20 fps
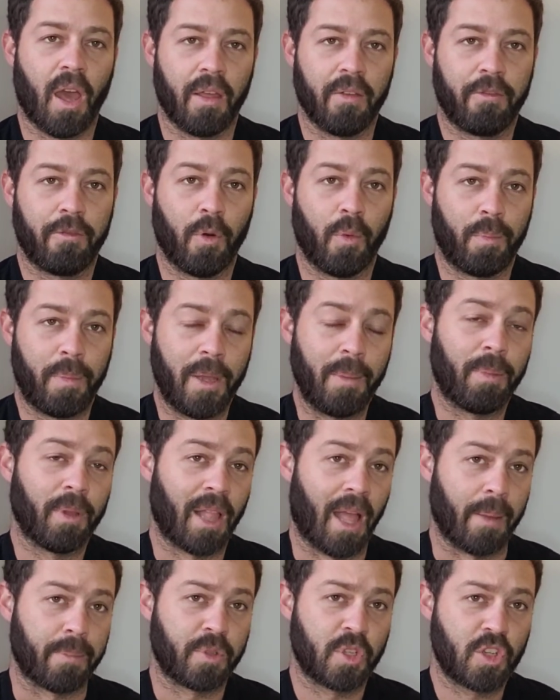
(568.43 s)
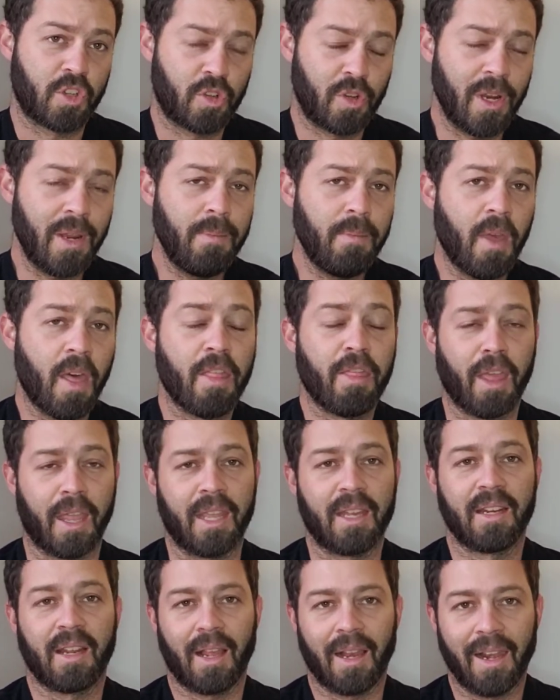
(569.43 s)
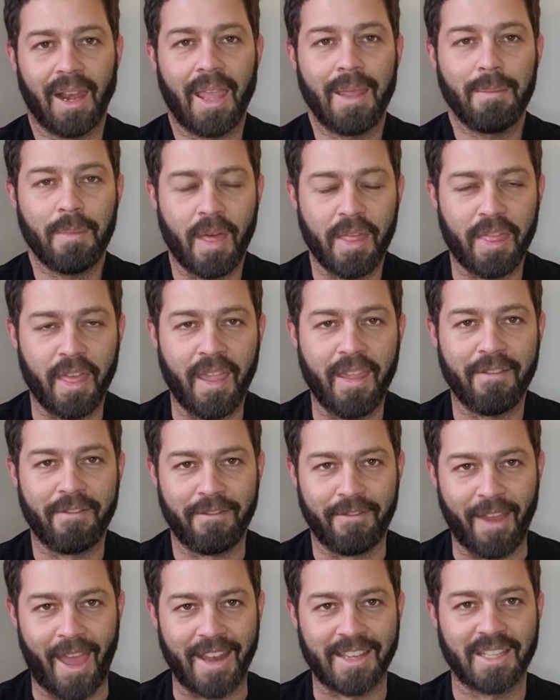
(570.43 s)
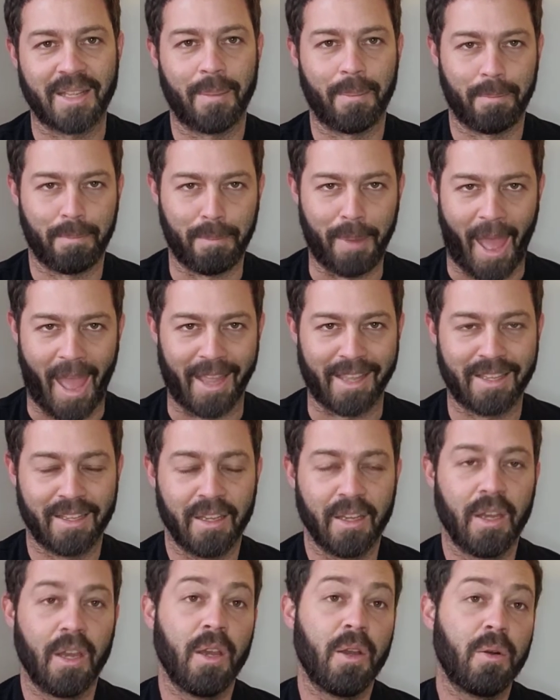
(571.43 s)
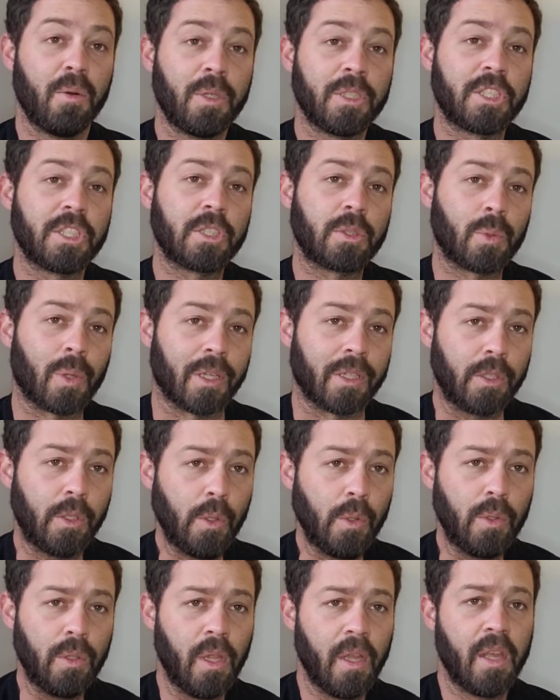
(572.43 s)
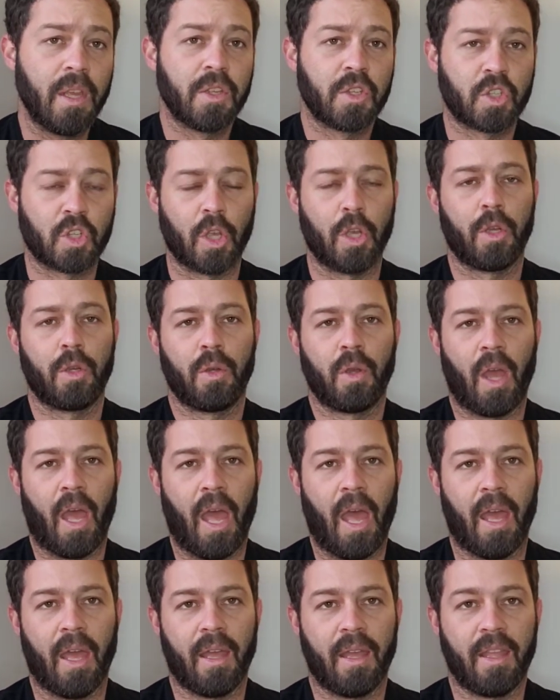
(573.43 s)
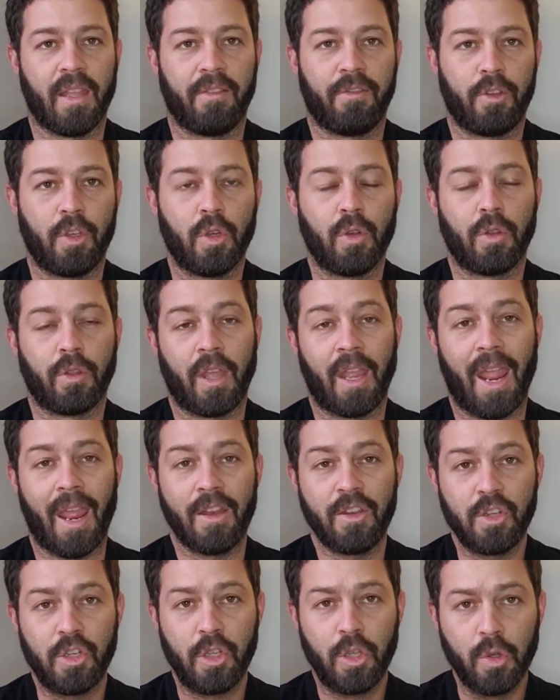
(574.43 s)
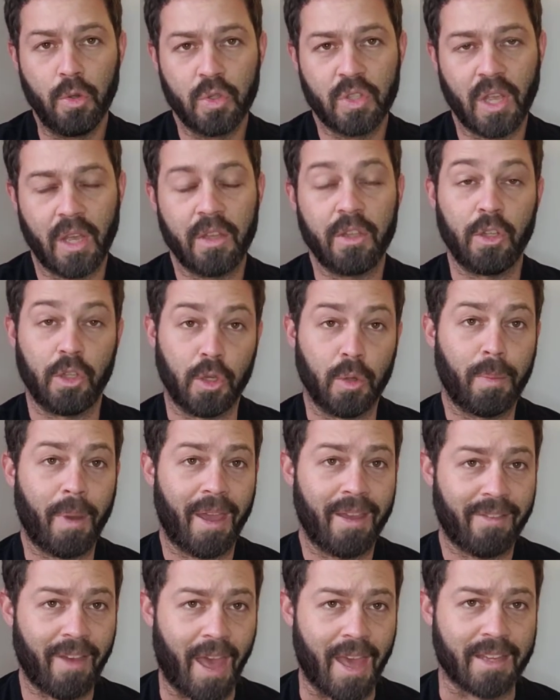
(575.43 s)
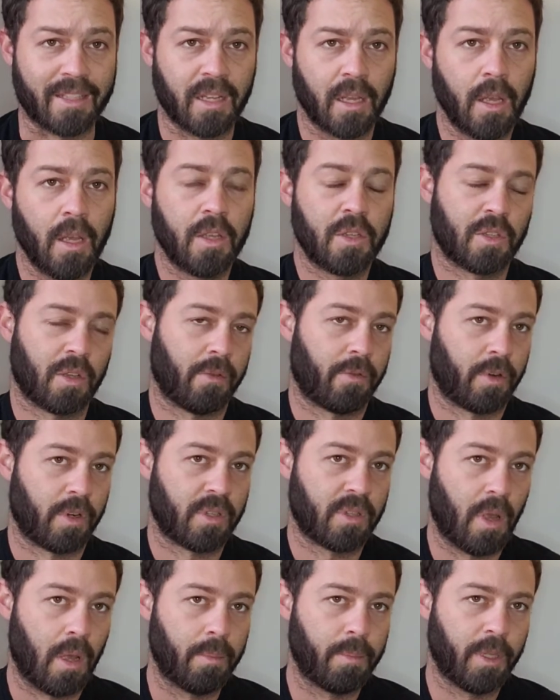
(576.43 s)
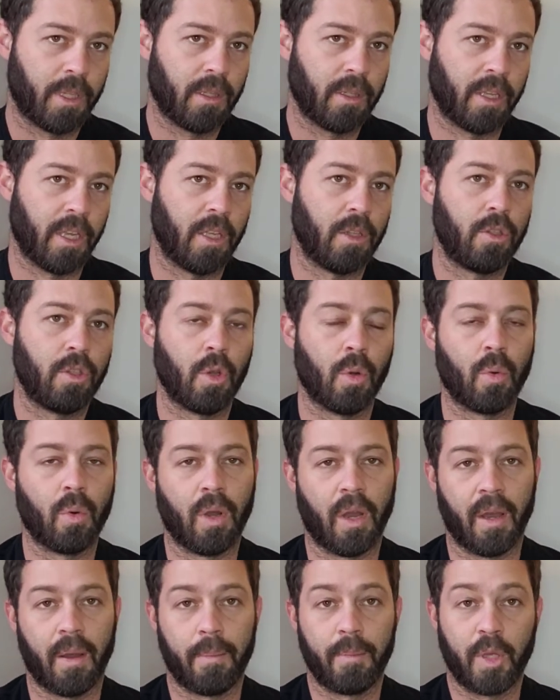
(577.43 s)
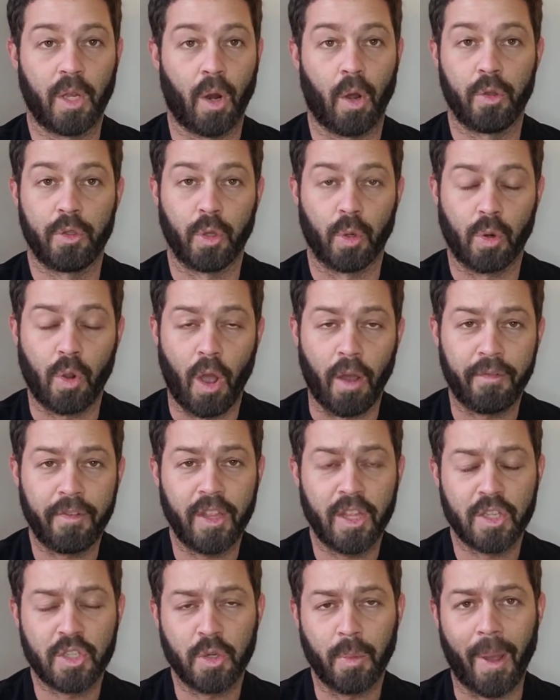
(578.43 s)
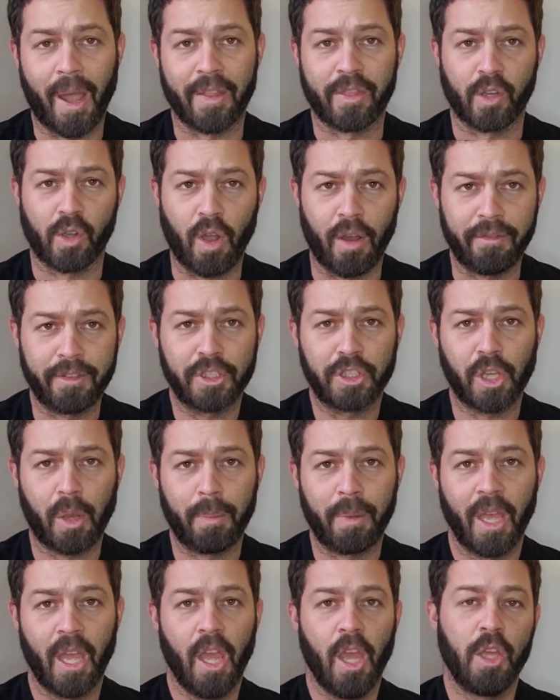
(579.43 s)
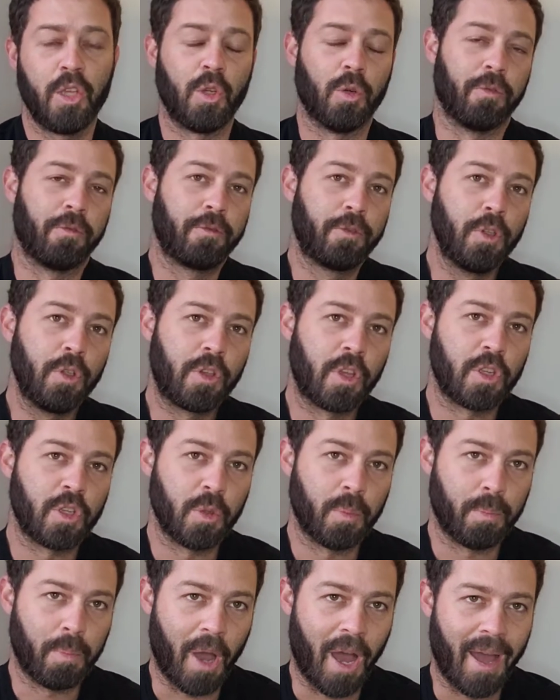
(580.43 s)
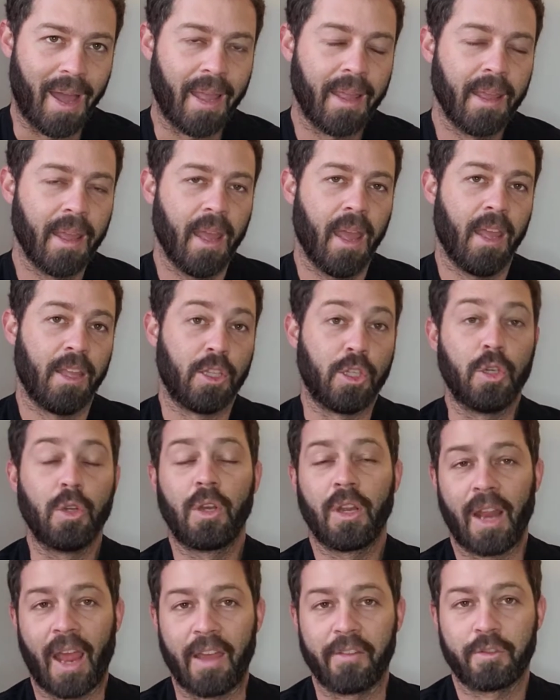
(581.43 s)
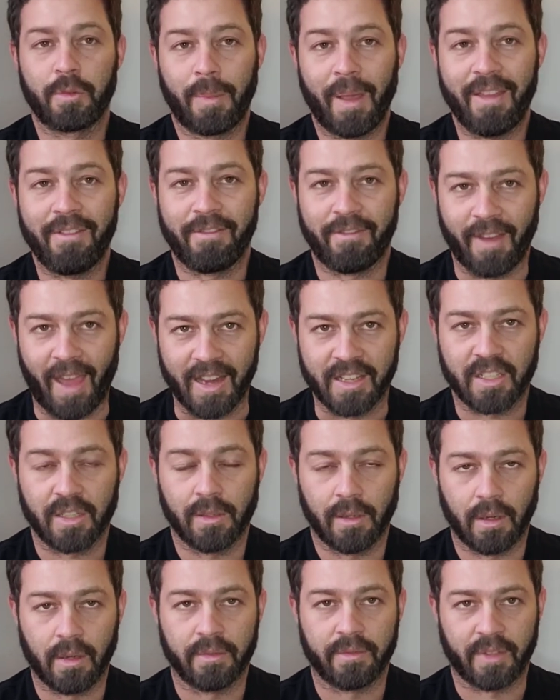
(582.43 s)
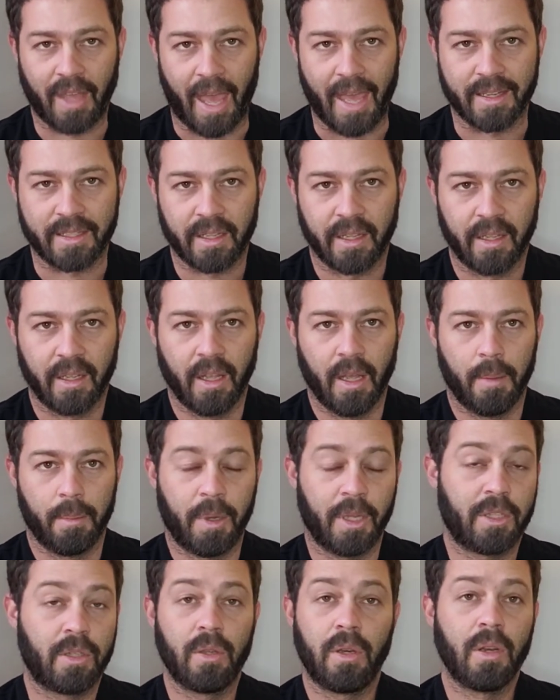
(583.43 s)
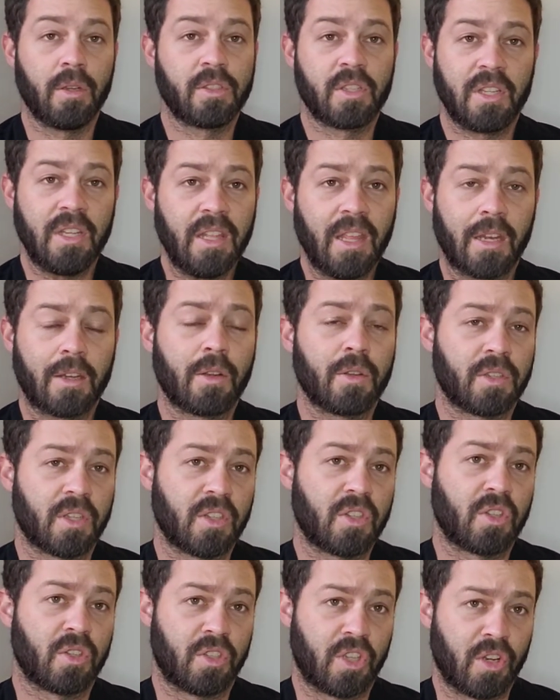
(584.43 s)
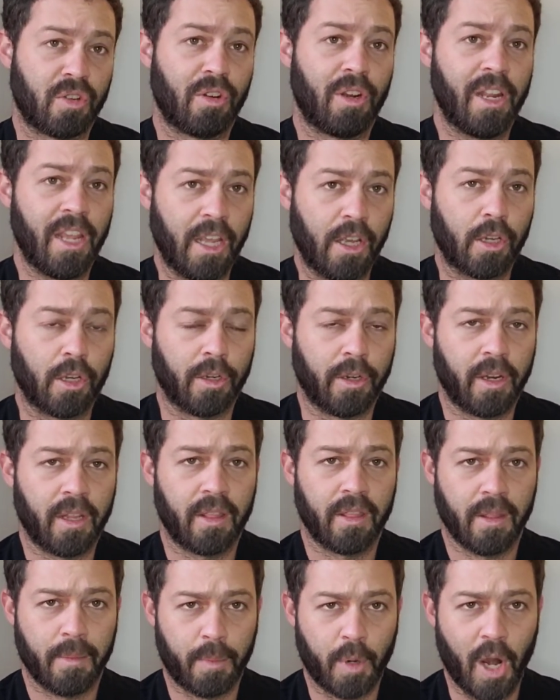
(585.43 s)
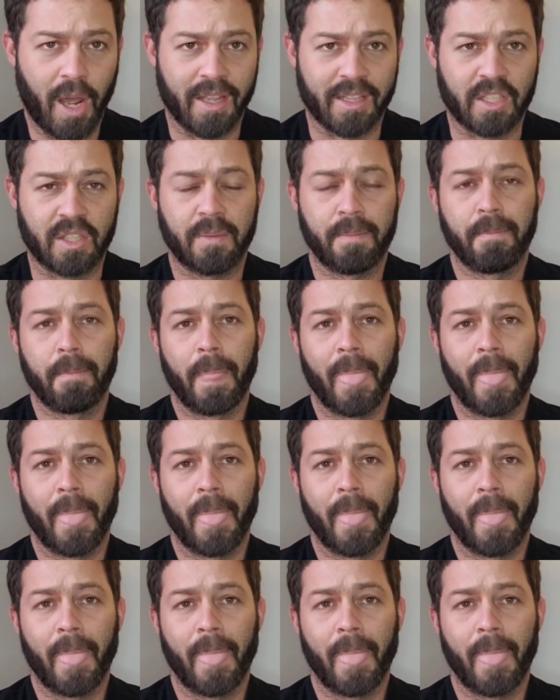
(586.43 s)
For people upstream, they can claim their VAT back, which is quite cool. So if you're the end user, you pay VAT. So for example, in your, on your coffee that you buy at the coffee shop, your food that you buy, you're going to have to pay VAT on that. But you don't see that because it's generally included in the price.